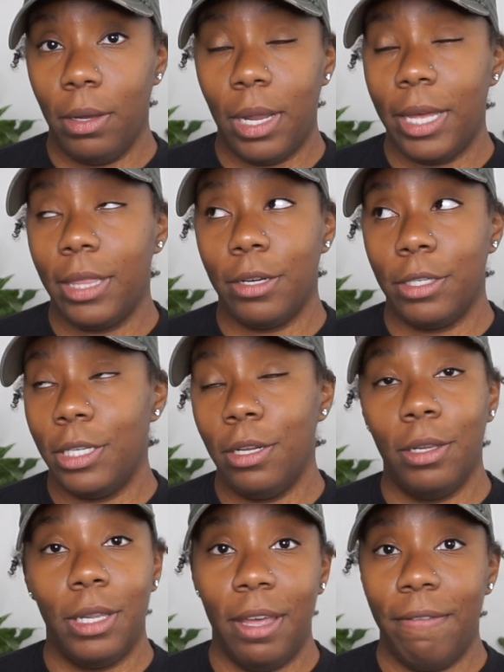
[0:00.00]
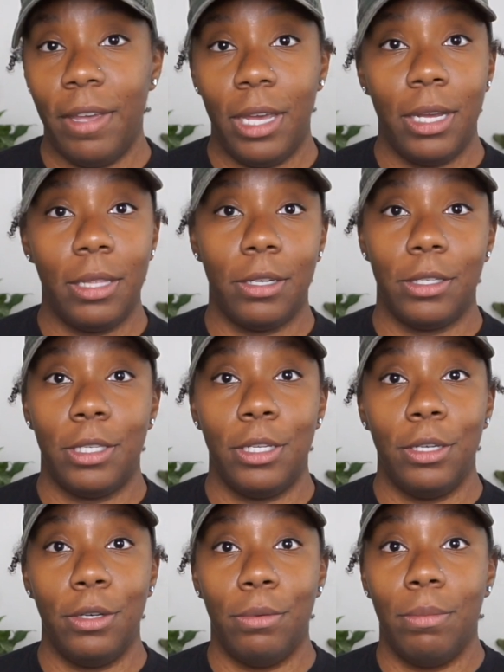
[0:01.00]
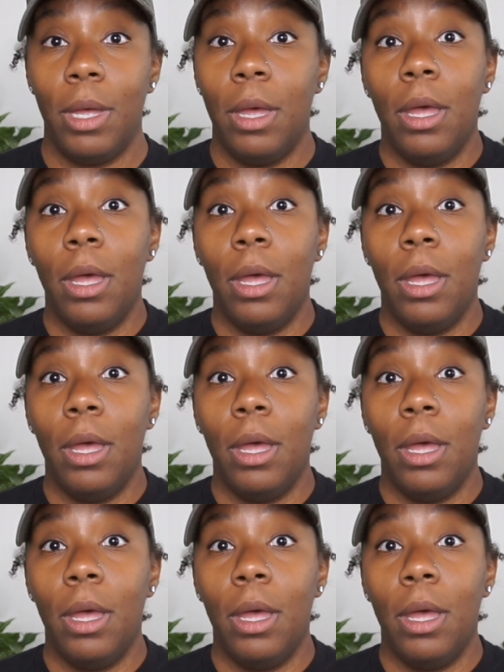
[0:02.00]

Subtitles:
Like they're still living and they're still